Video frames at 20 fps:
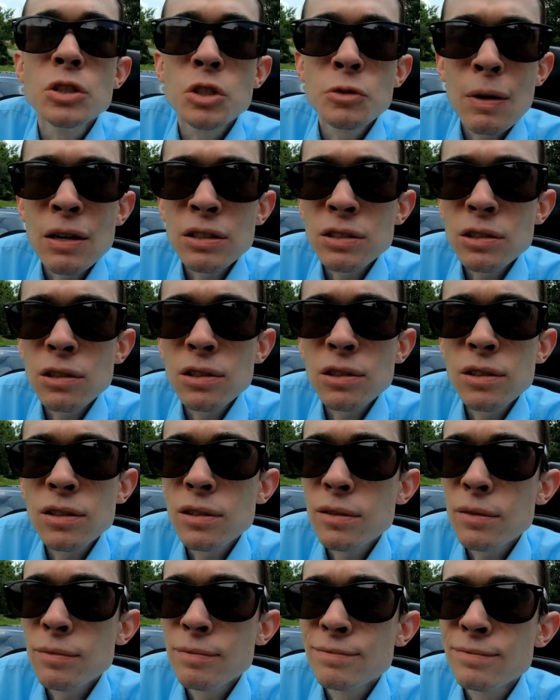It's
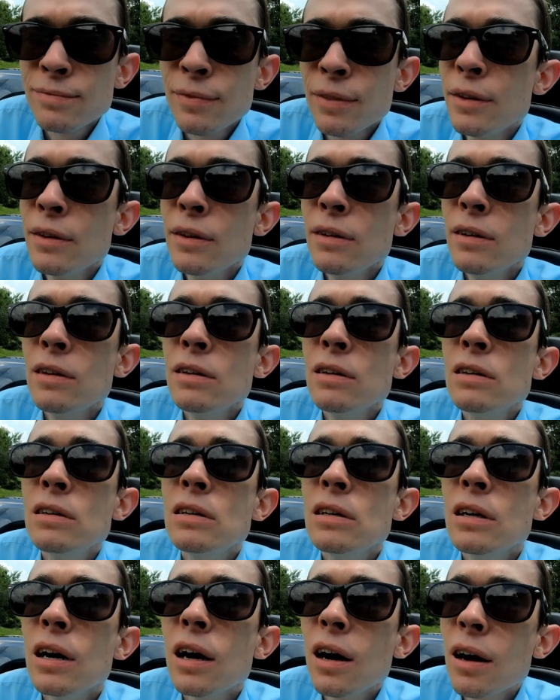basically
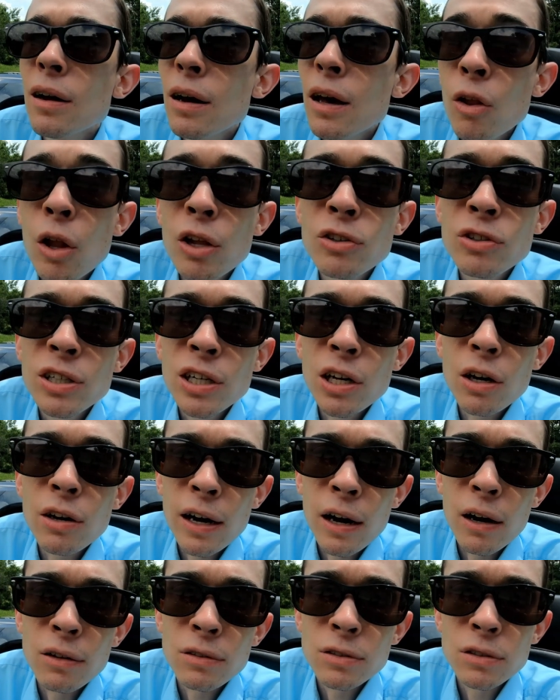electric
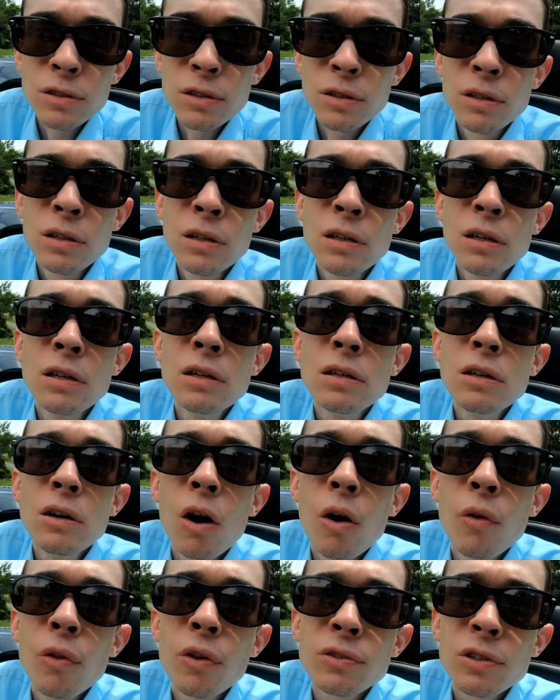cutouts
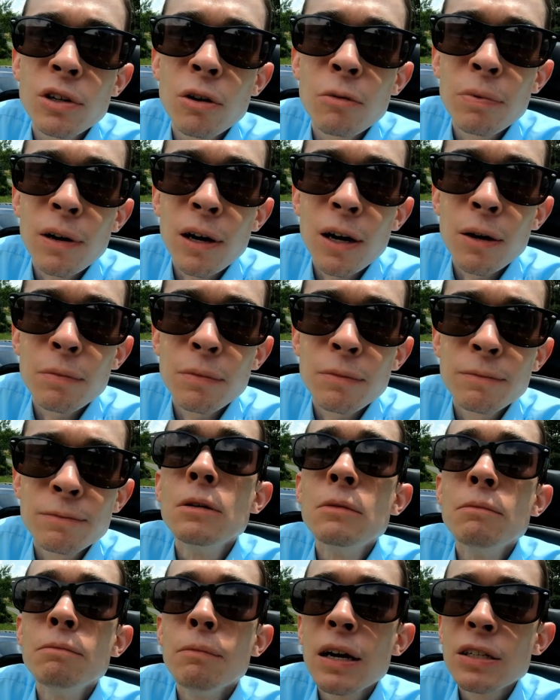on the tailpipe.
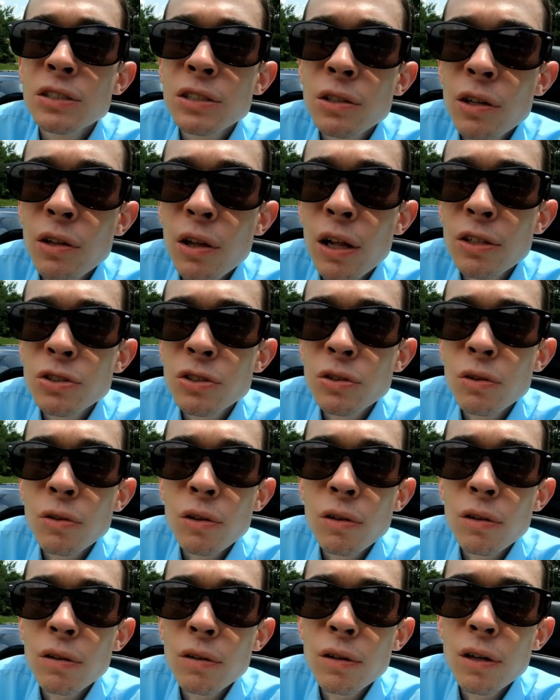Basically it lets
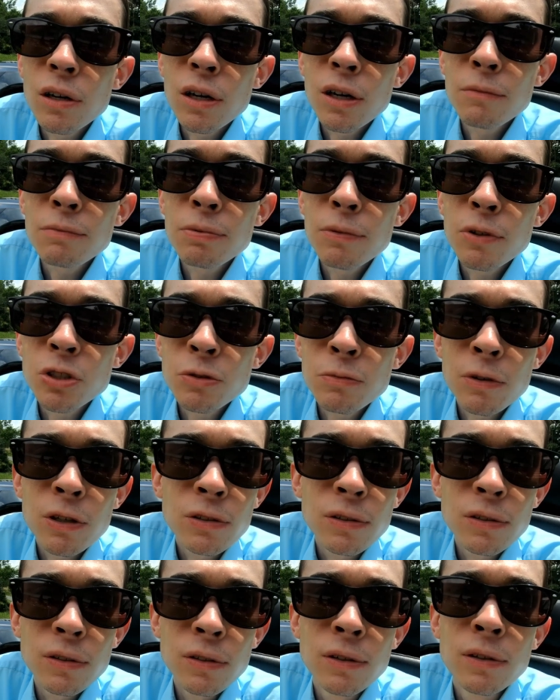you push a
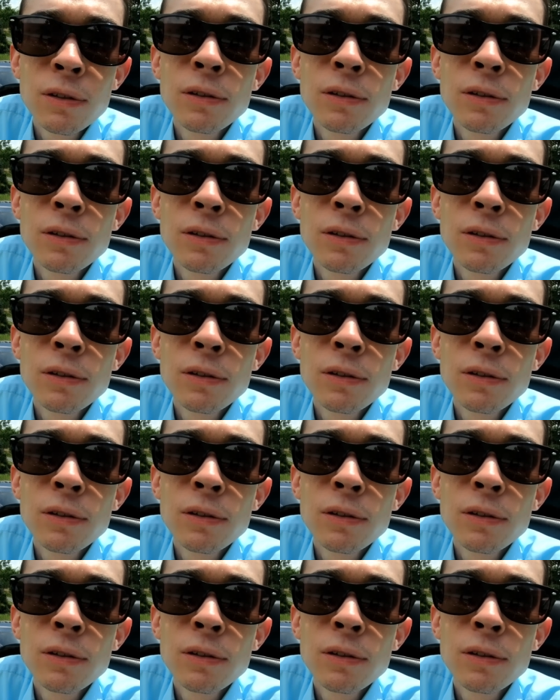button,